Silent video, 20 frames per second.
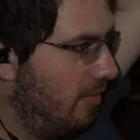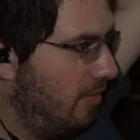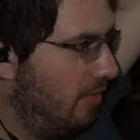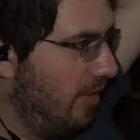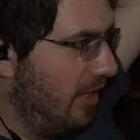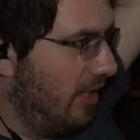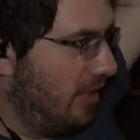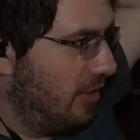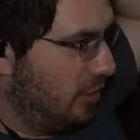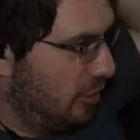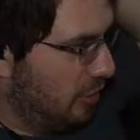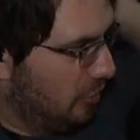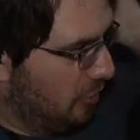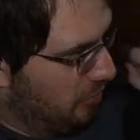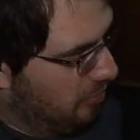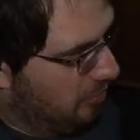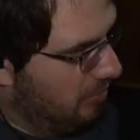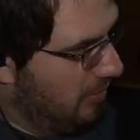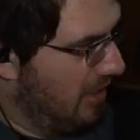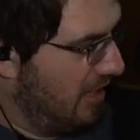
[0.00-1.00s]
which
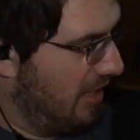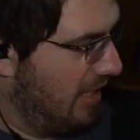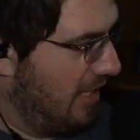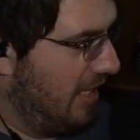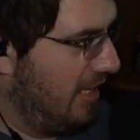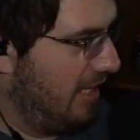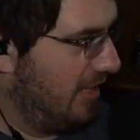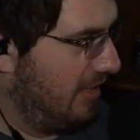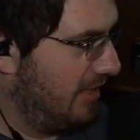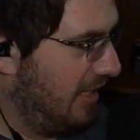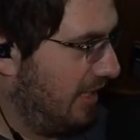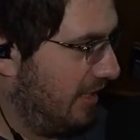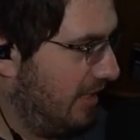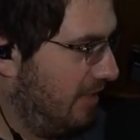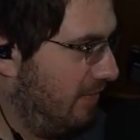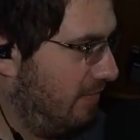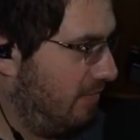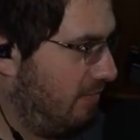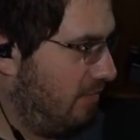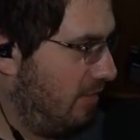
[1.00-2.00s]
we can't
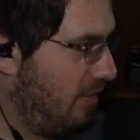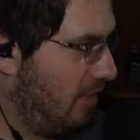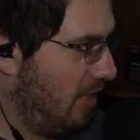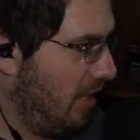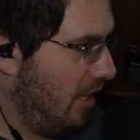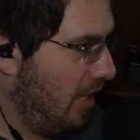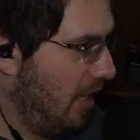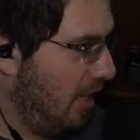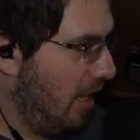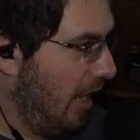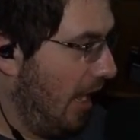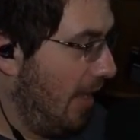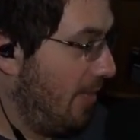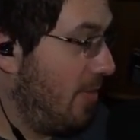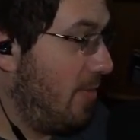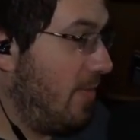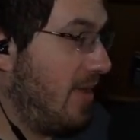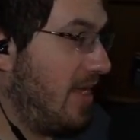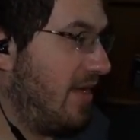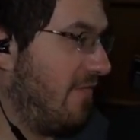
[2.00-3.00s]
exactly. I
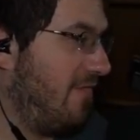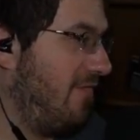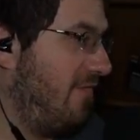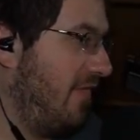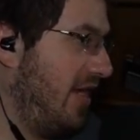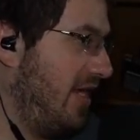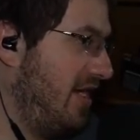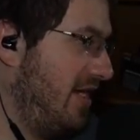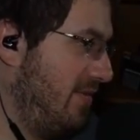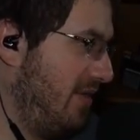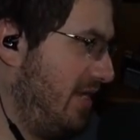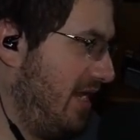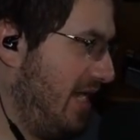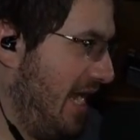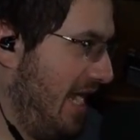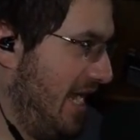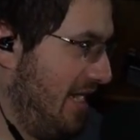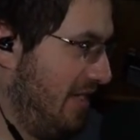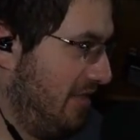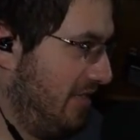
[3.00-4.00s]
mean, we can fund, we can
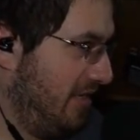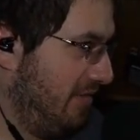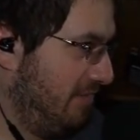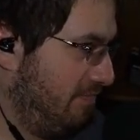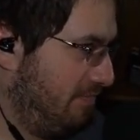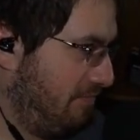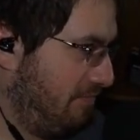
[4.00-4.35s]
handle it.